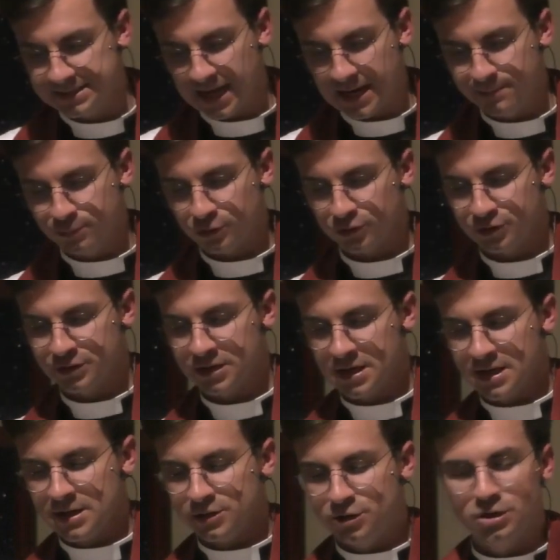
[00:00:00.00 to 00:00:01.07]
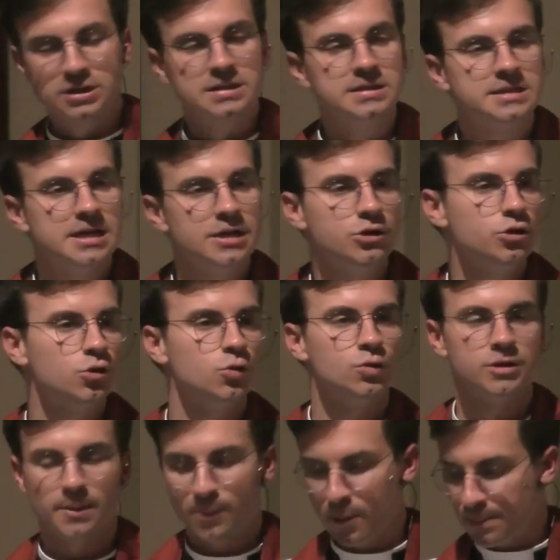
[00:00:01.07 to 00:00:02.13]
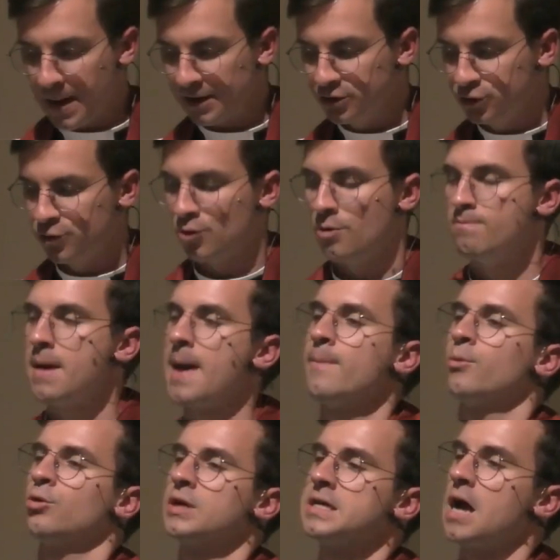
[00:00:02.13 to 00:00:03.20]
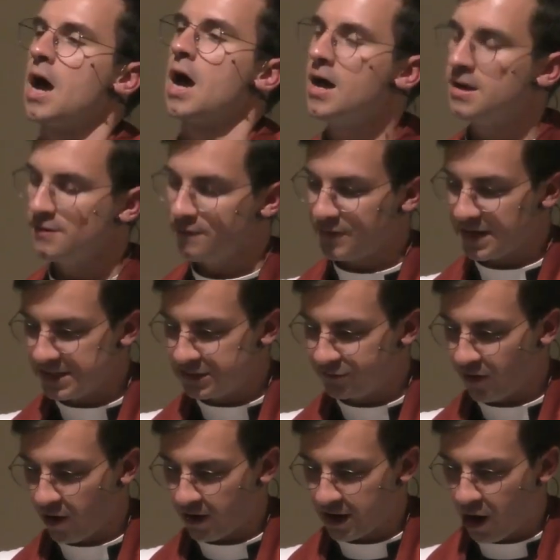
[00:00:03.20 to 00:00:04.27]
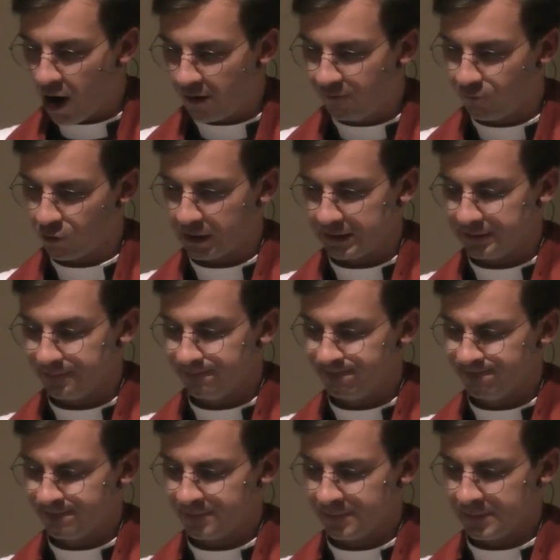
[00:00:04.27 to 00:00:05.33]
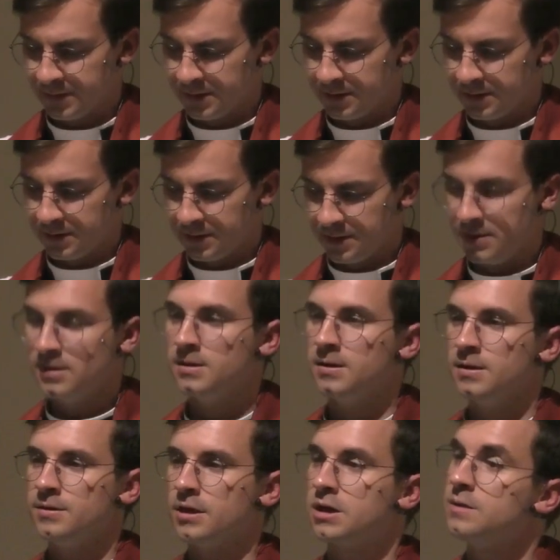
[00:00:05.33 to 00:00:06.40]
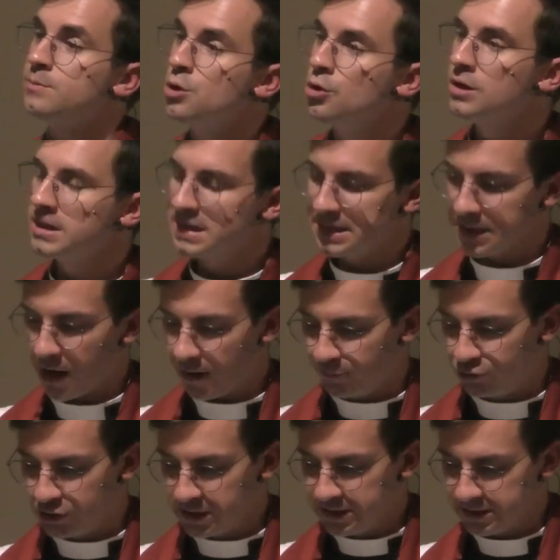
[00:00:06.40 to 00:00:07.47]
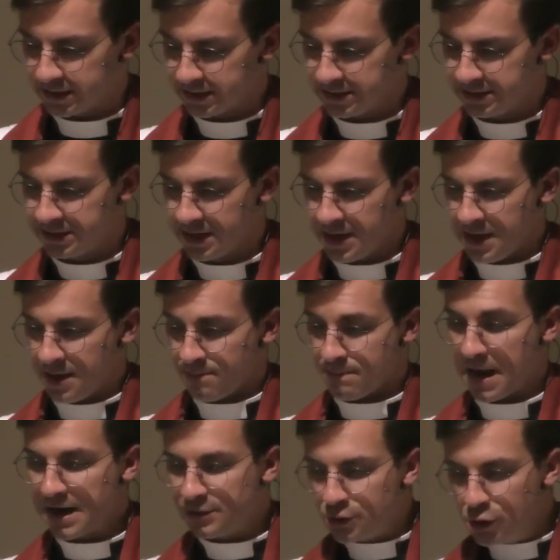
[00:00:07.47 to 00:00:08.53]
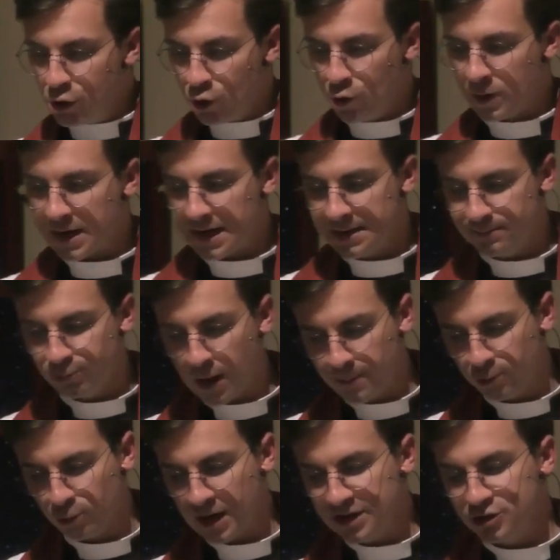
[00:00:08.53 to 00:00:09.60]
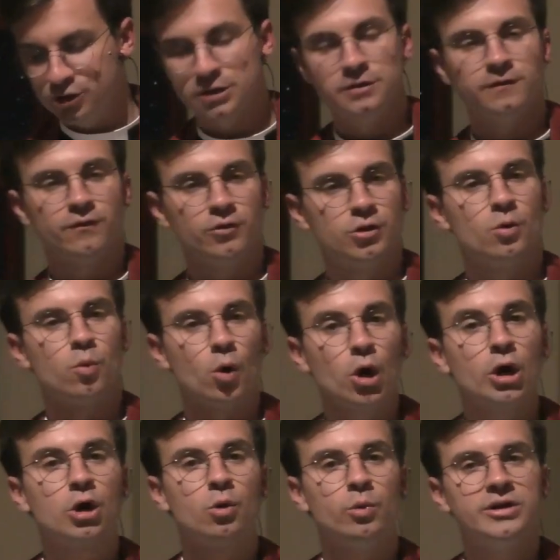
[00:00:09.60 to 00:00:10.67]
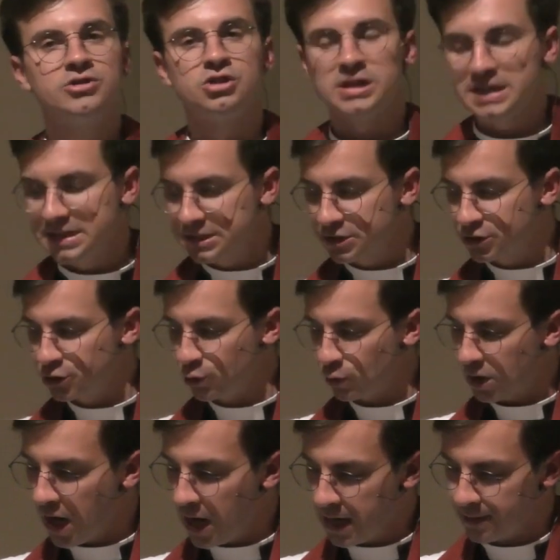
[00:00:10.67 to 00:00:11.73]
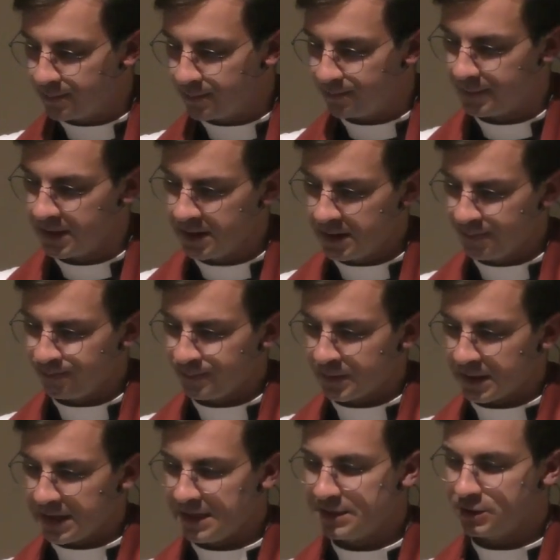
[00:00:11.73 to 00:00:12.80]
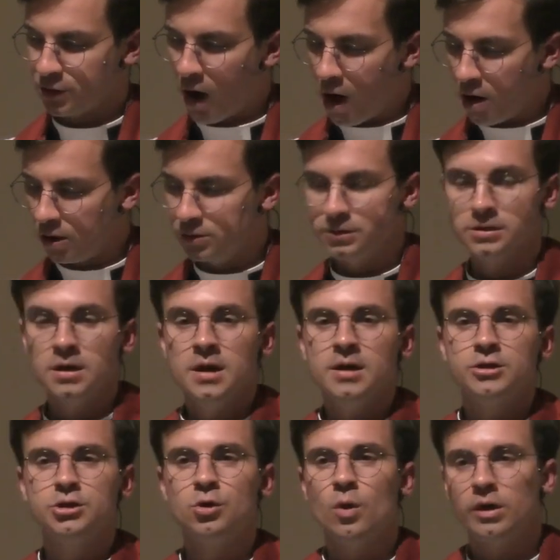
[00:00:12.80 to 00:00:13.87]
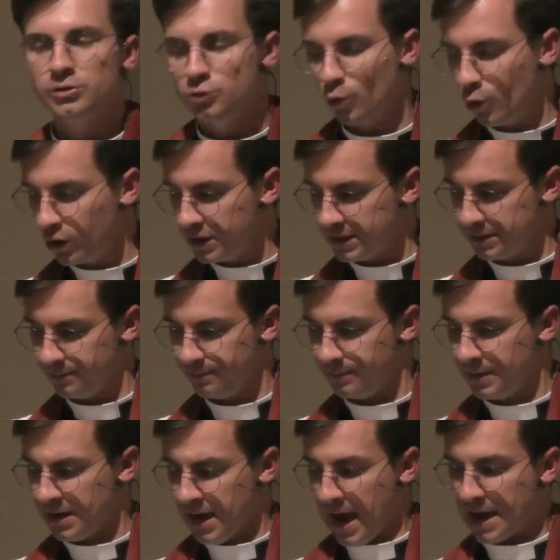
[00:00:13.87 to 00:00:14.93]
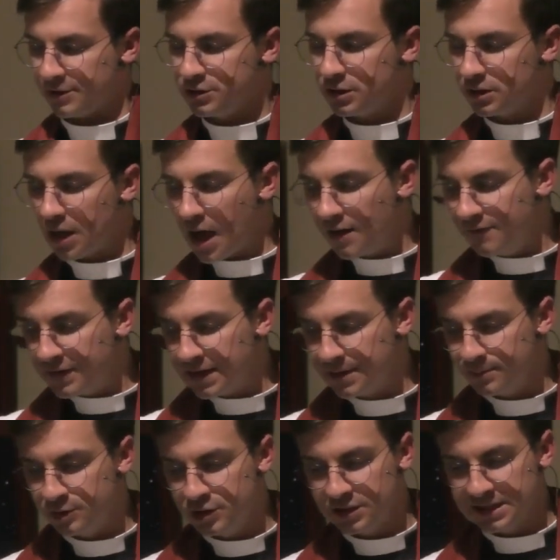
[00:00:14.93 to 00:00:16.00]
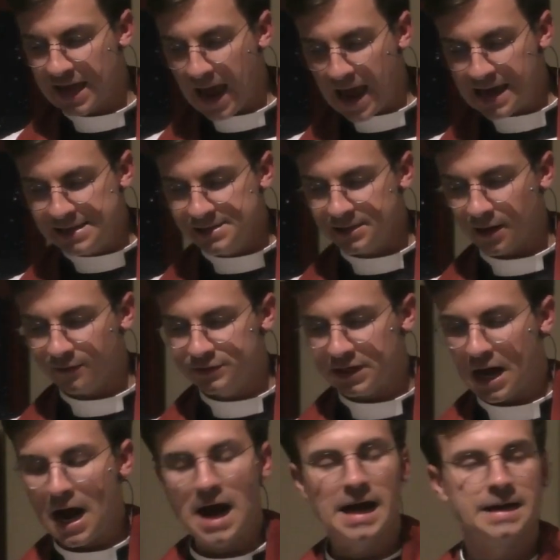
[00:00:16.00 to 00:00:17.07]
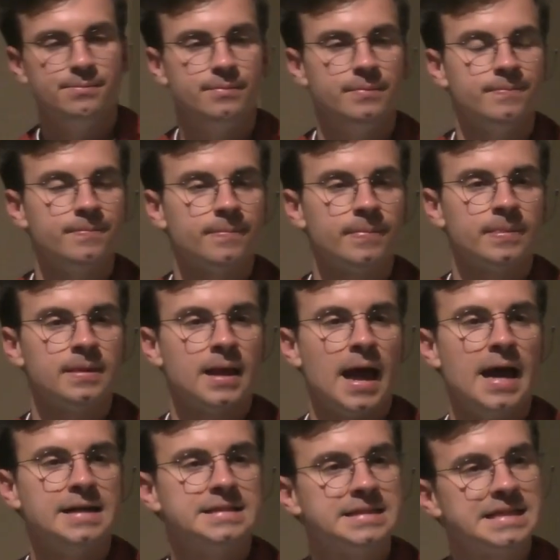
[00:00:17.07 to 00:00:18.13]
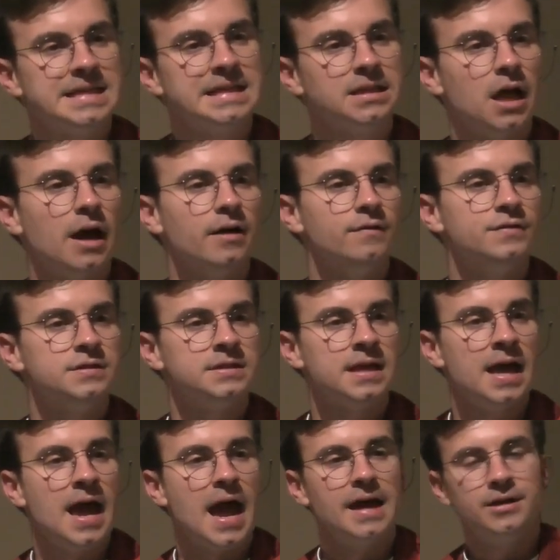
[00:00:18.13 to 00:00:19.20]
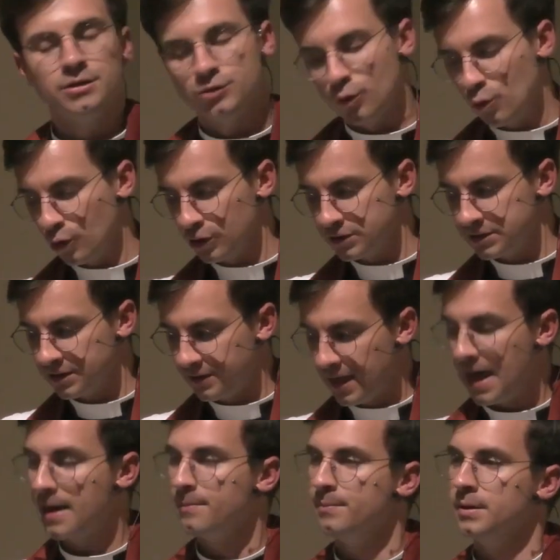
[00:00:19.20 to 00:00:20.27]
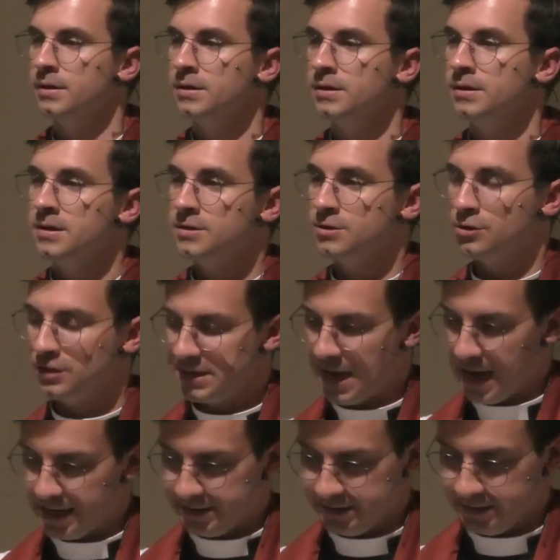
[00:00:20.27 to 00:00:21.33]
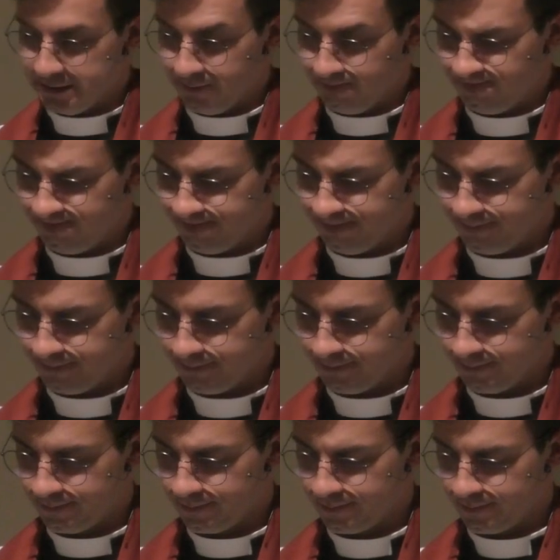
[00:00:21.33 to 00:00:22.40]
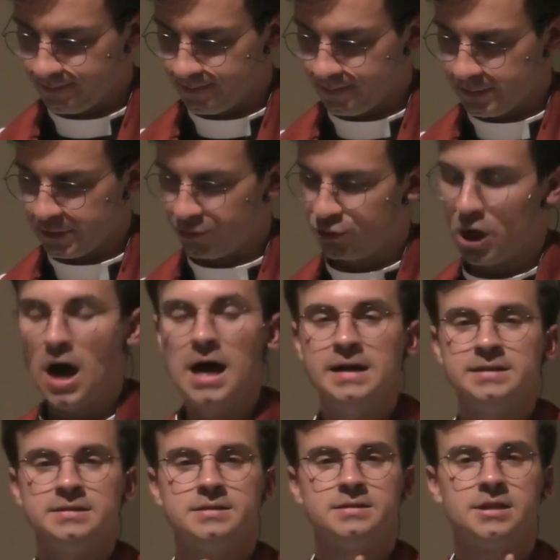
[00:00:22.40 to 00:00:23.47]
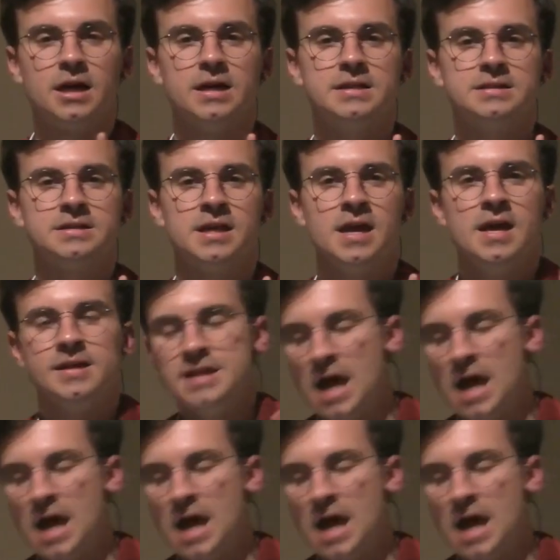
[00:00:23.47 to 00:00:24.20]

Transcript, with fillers: the disciples to continue the perpetual memory of his very offering. The community of Jesus, made new in preparation for the work which is come, is called to adore him and to love him to the end of time, as he loves and adores them to the end. John does